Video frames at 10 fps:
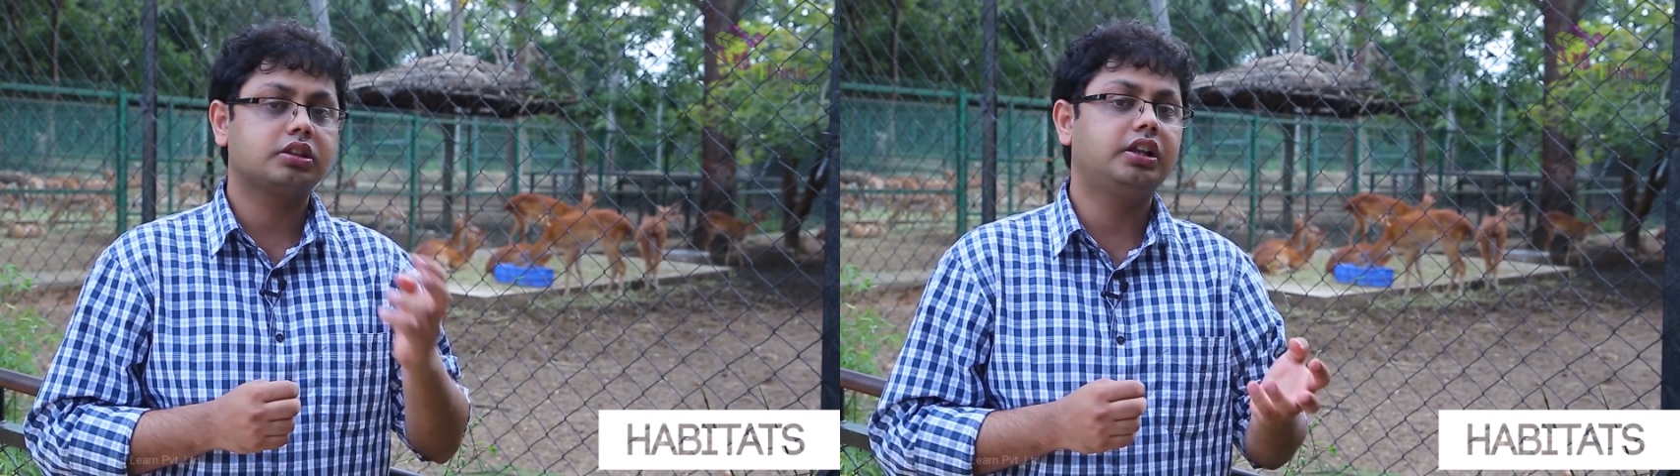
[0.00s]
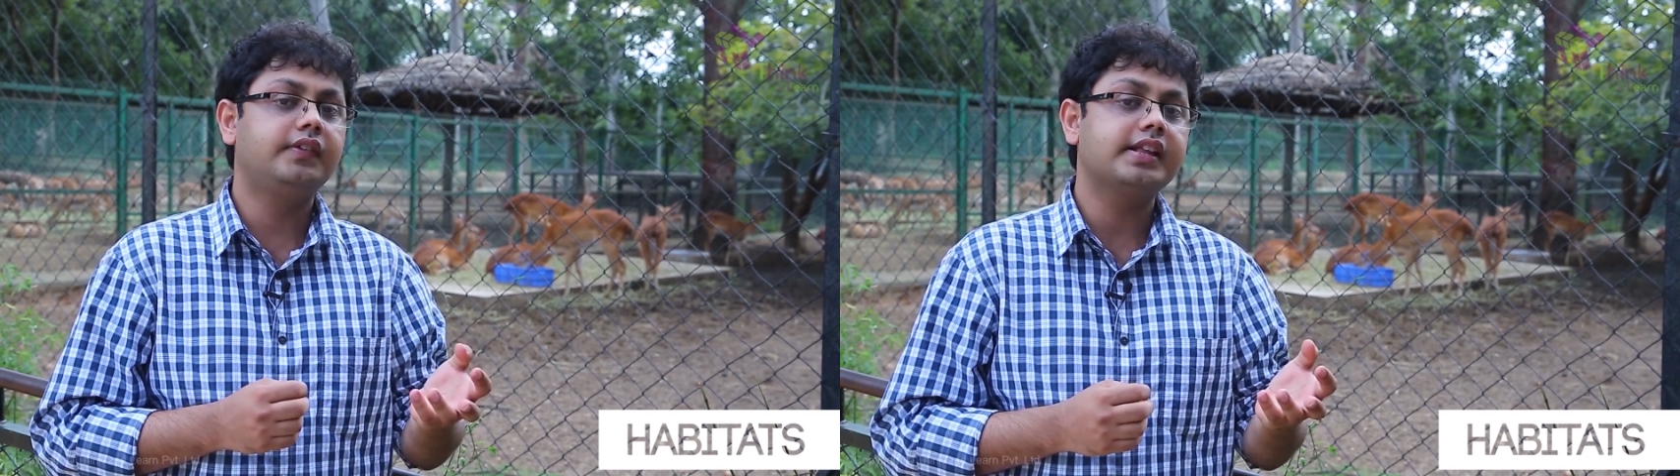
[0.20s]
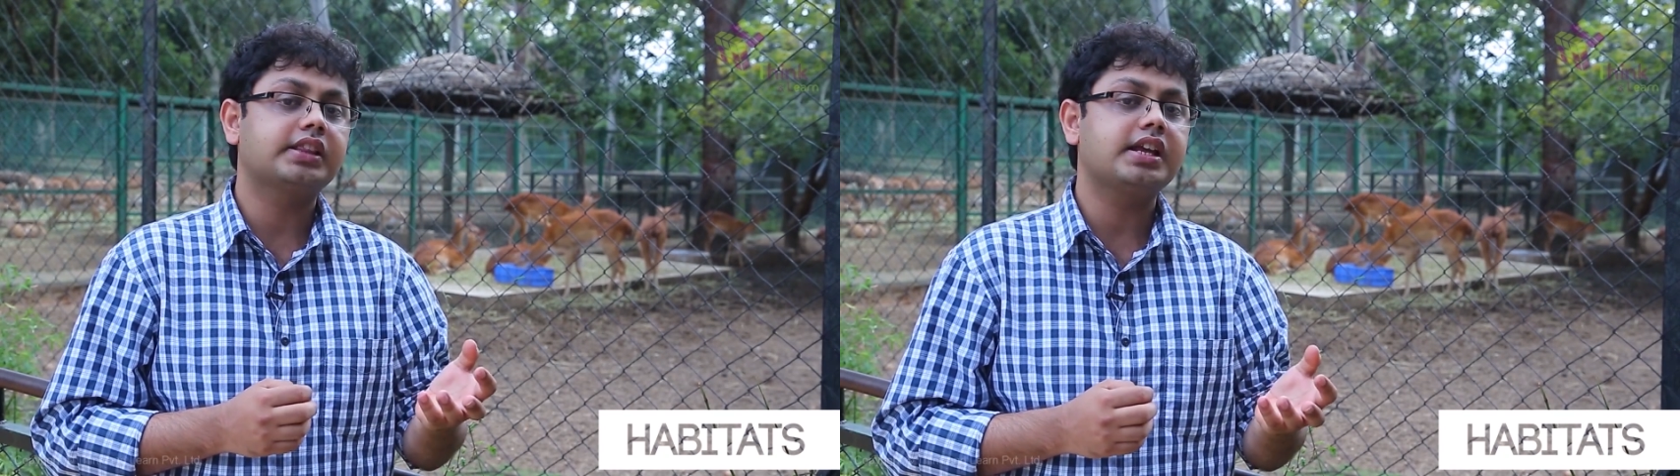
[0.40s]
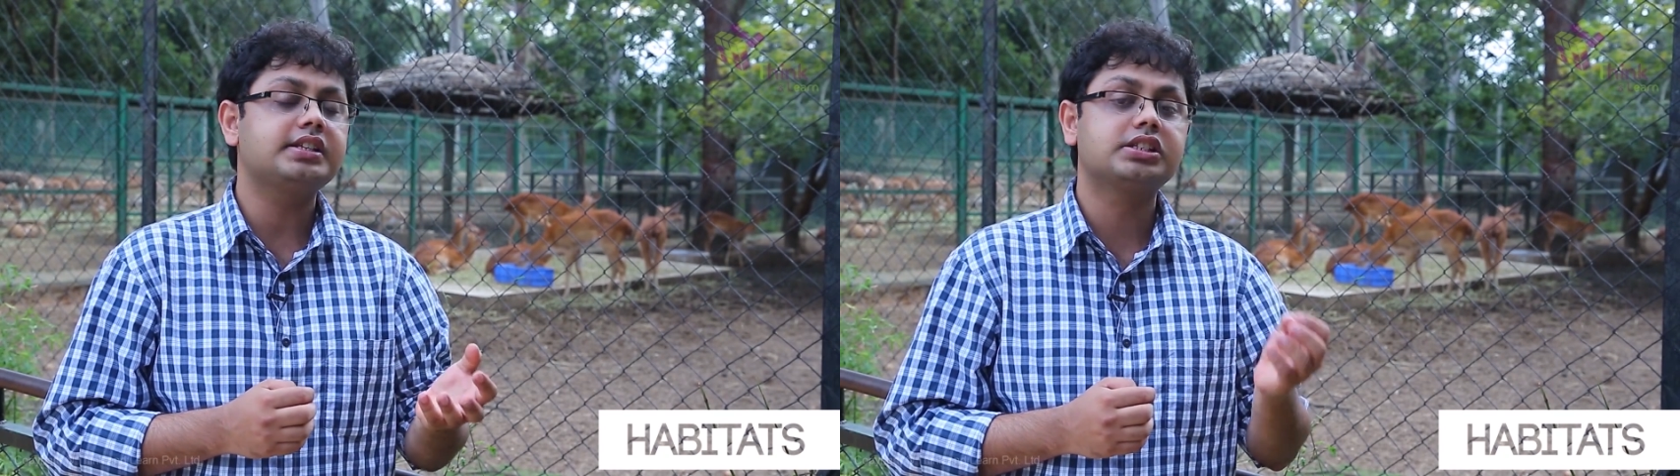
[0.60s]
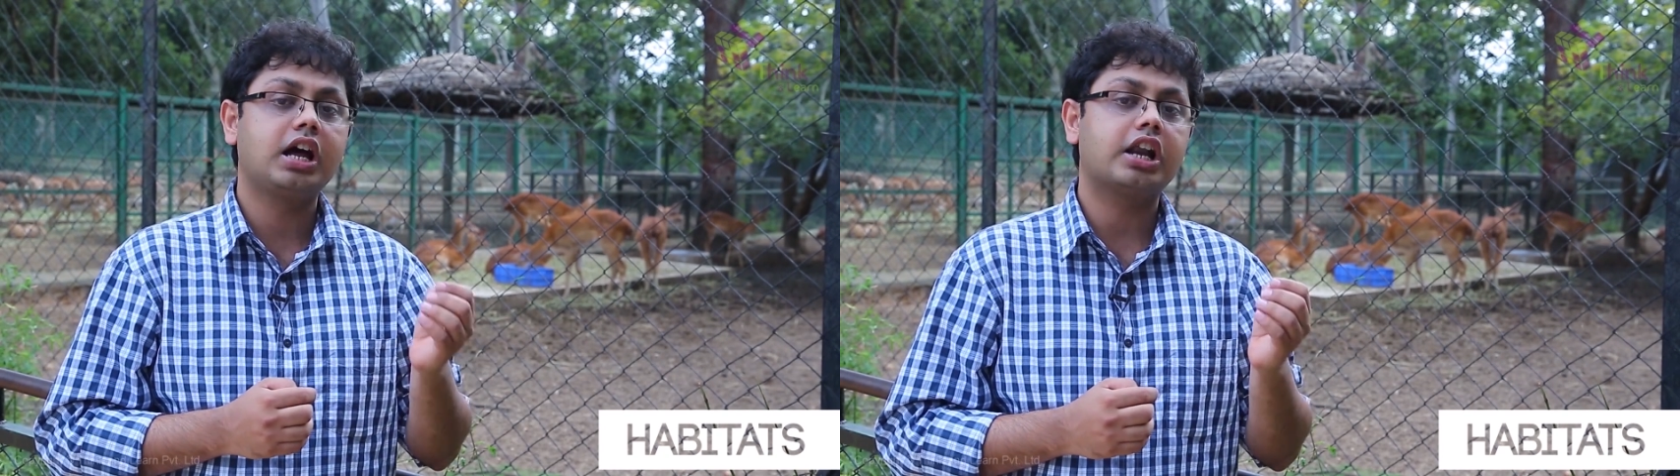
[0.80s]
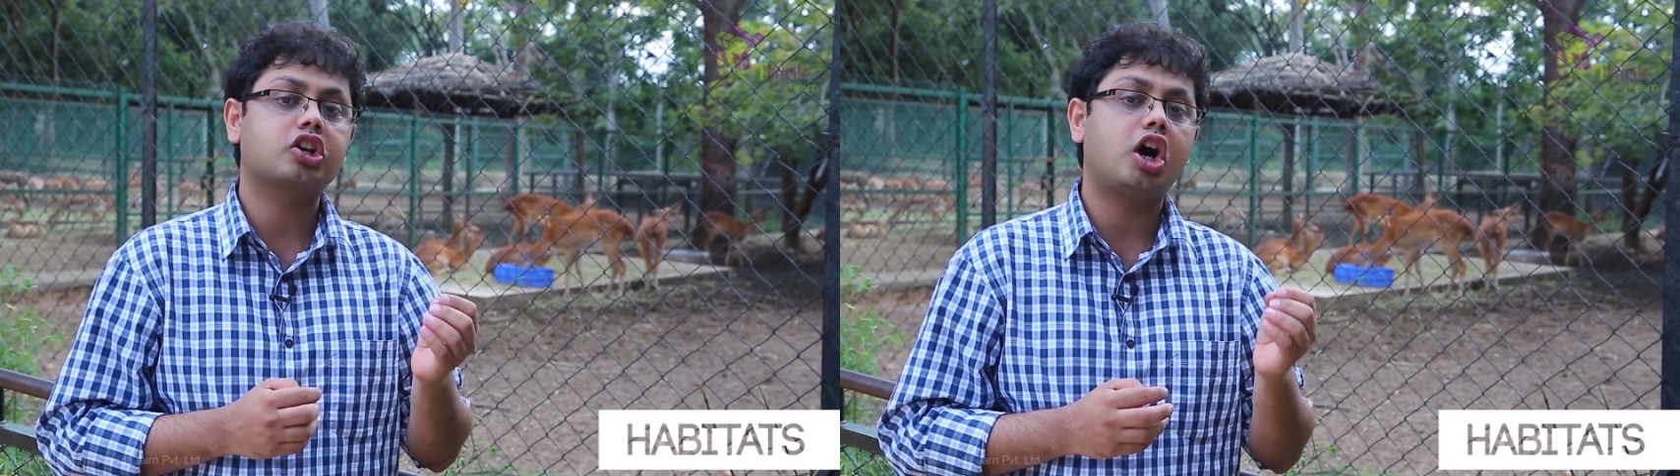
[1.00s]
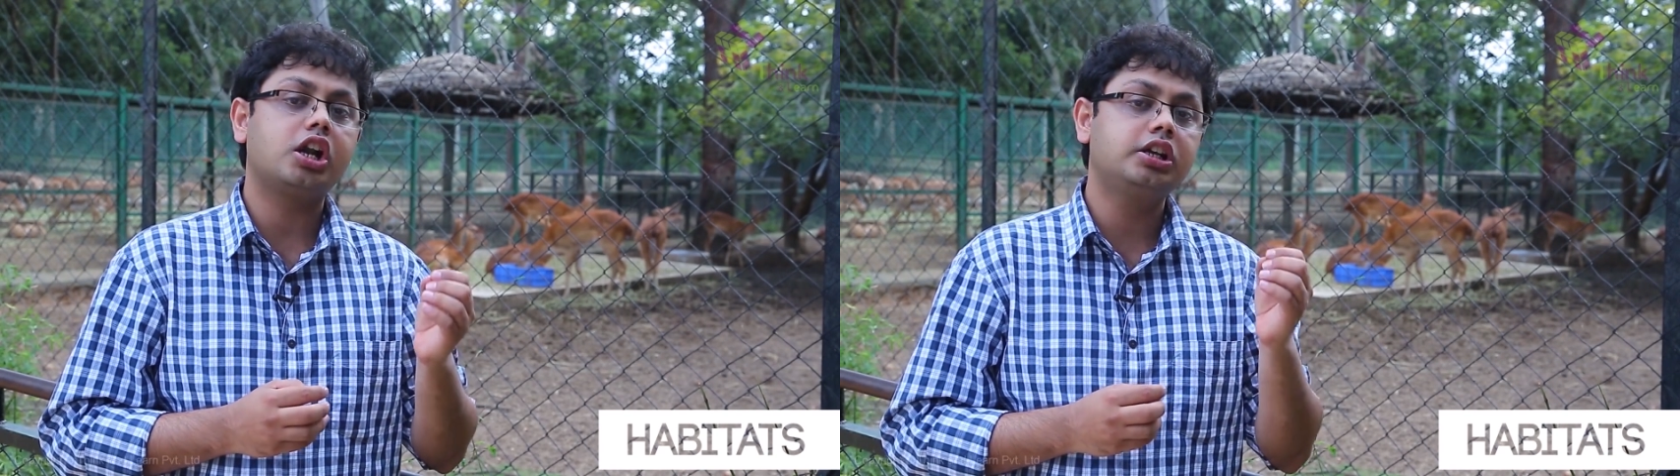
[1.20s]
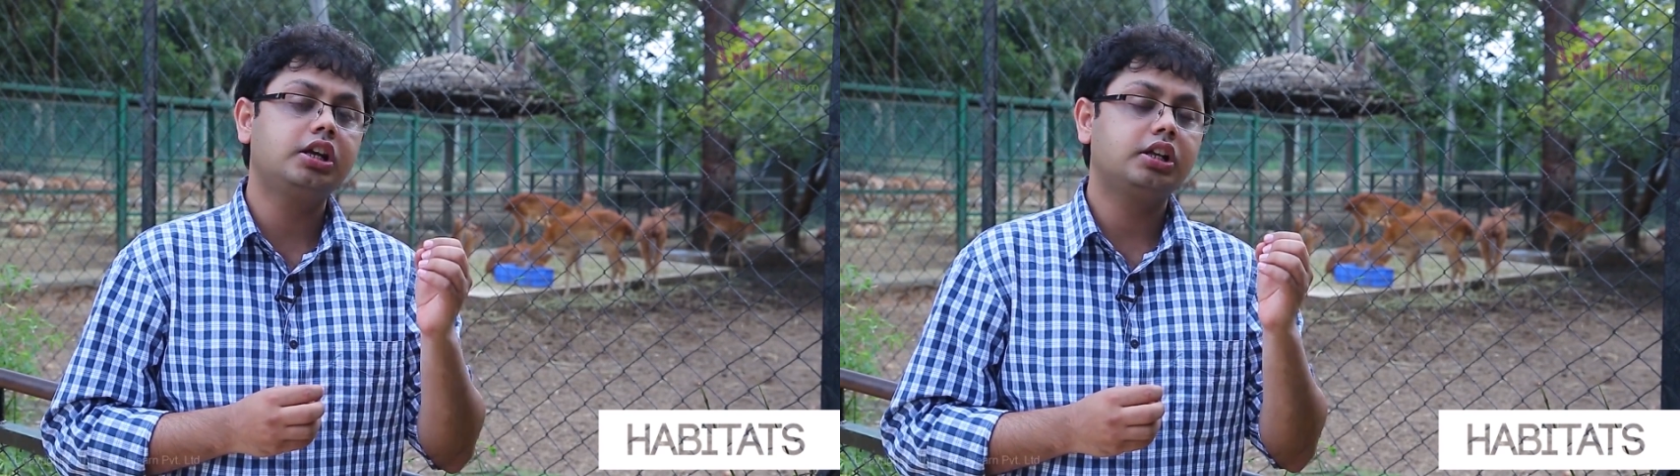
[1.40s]
the living things are
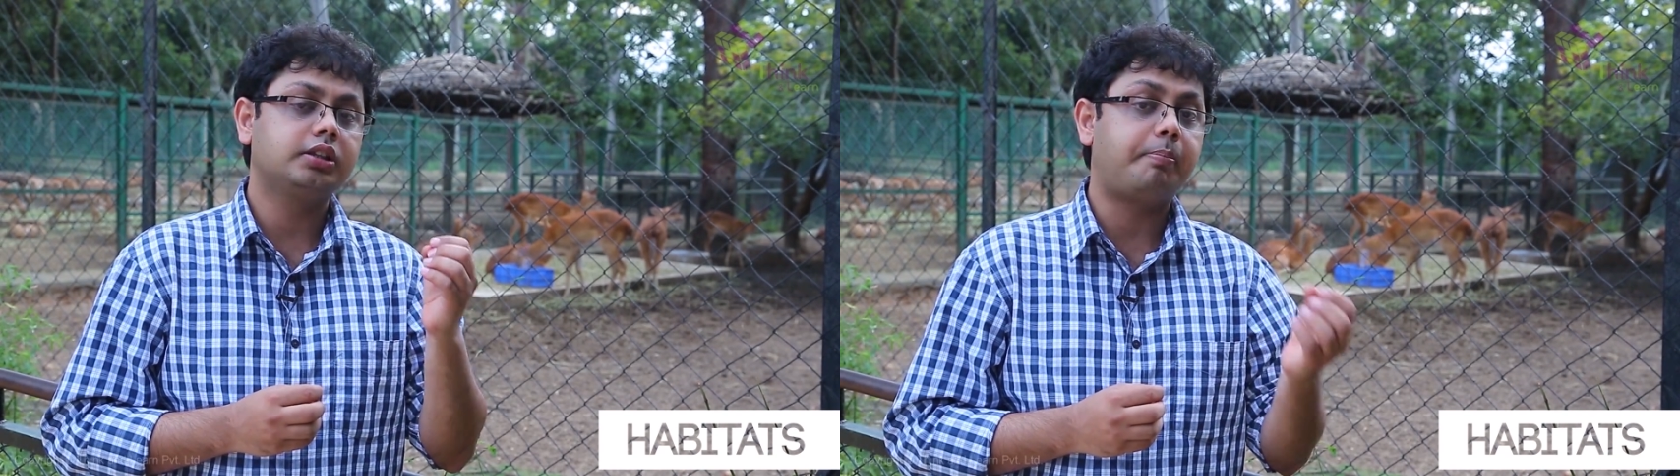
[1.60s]
called